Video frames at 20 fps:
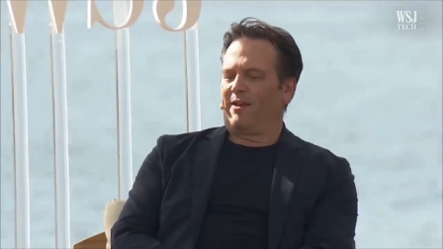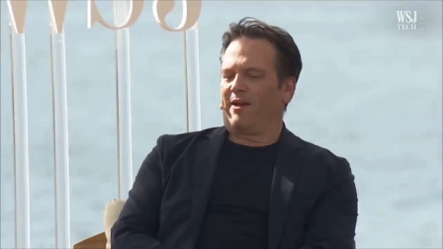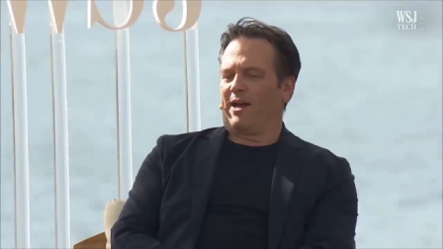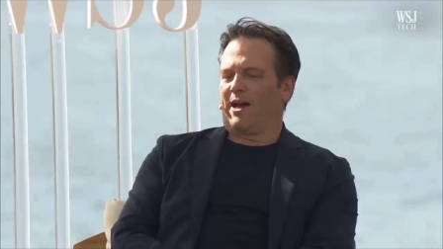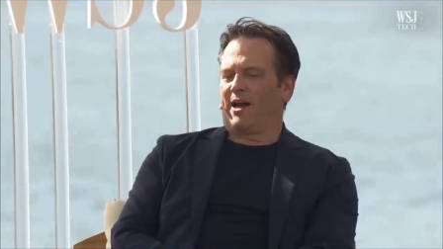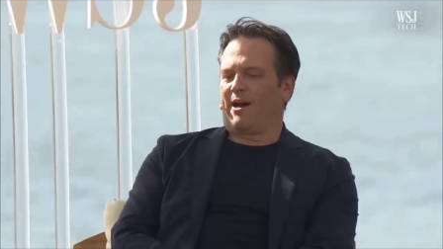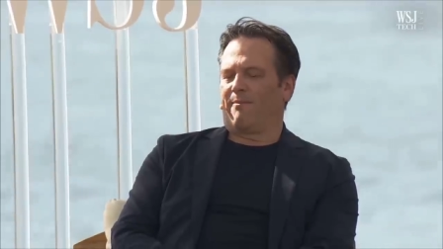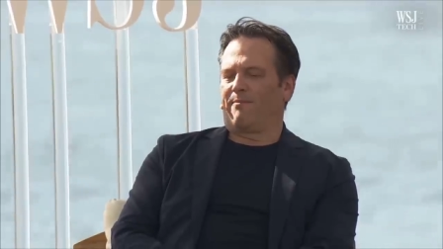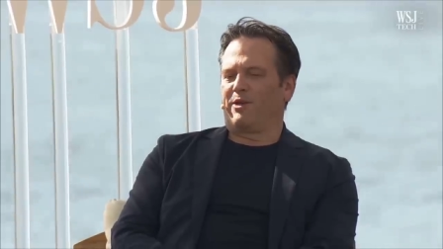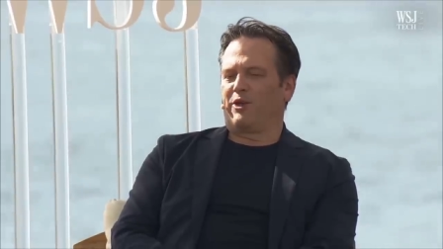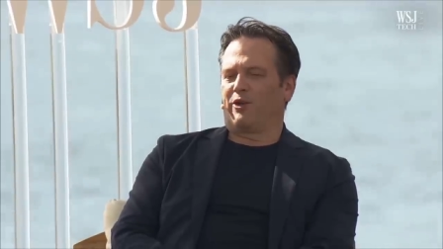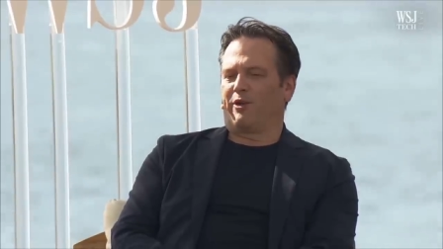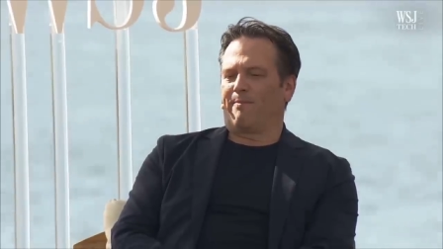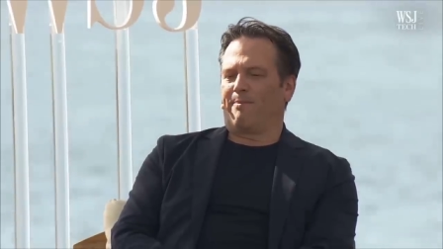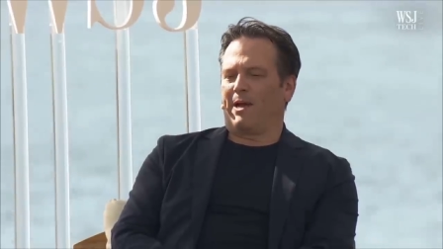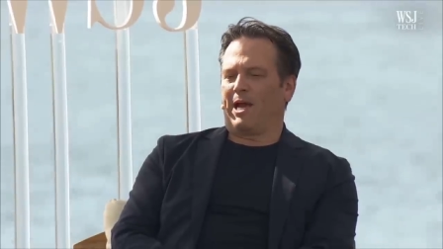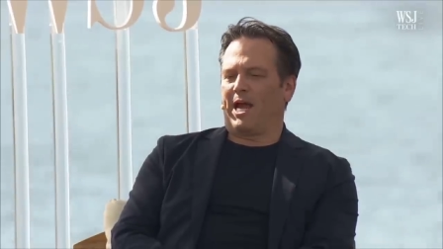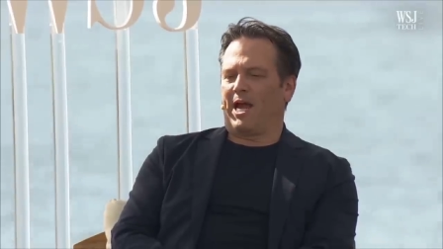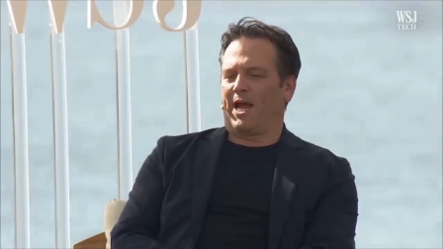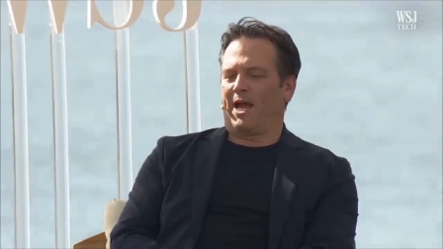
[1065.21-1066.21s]
Um, you can
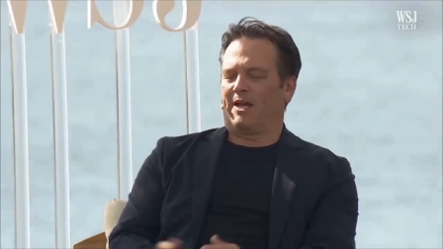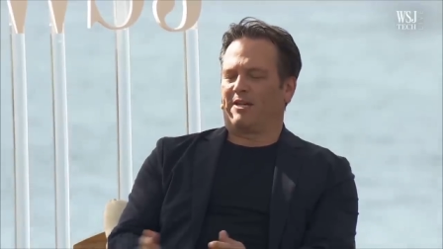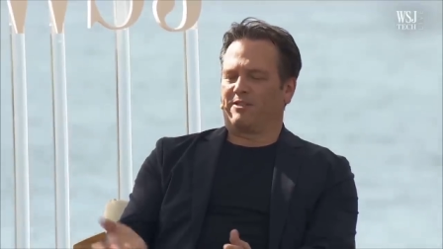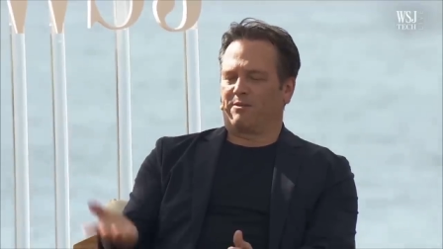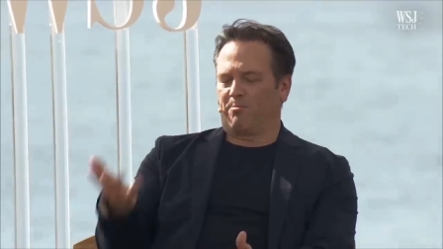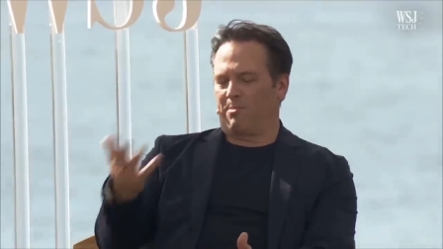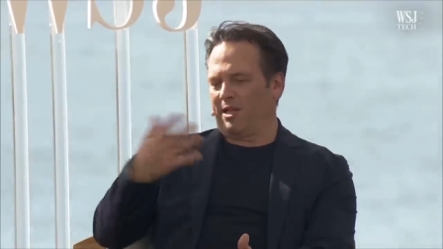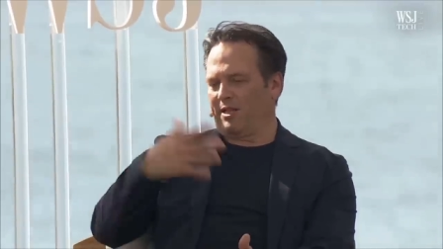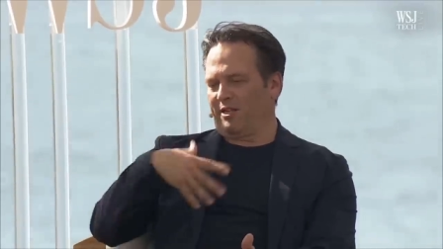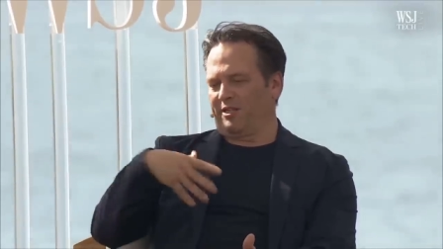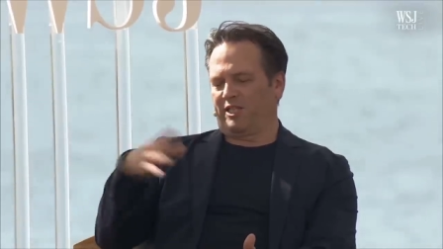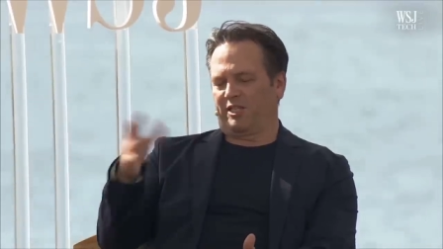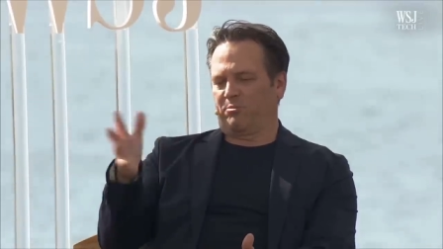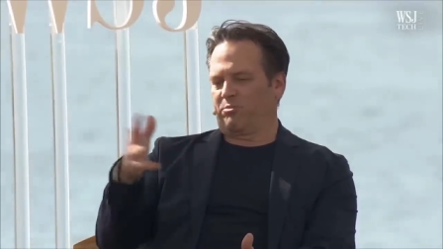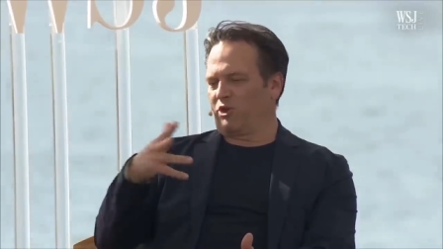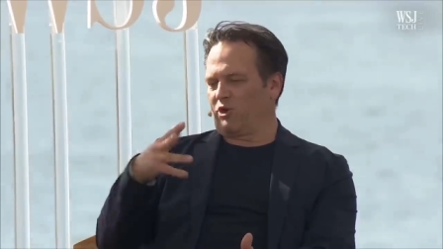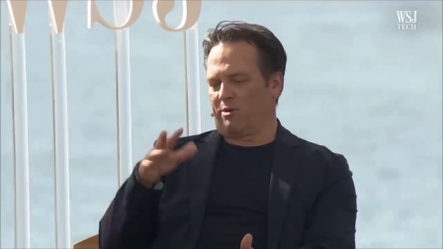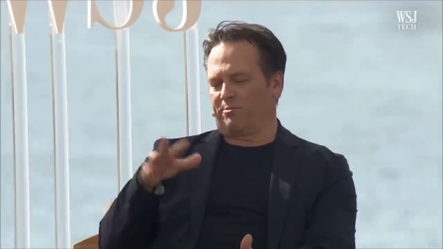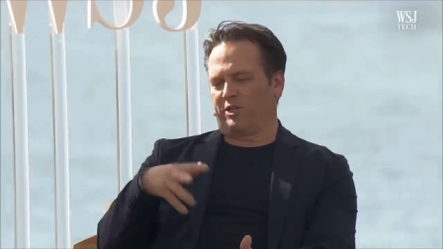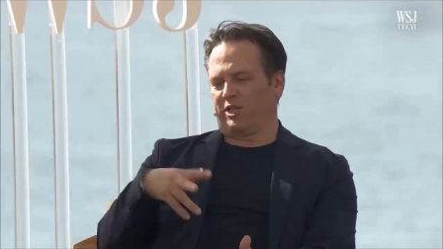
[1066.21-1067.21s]
pay a monthly
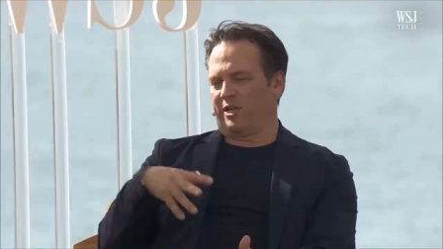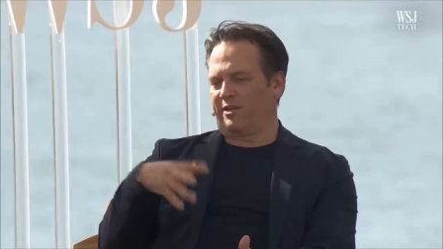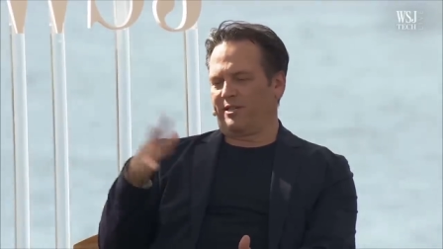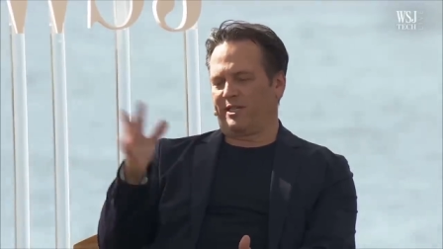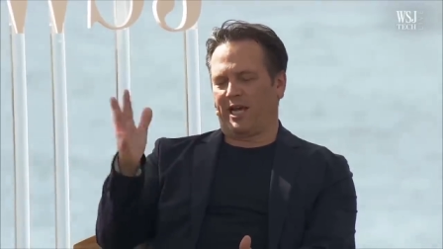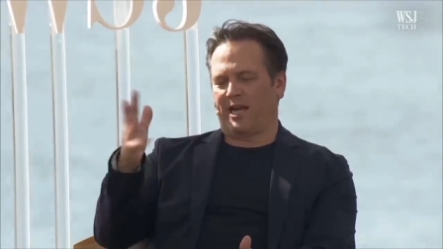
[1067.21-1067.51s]
subscription,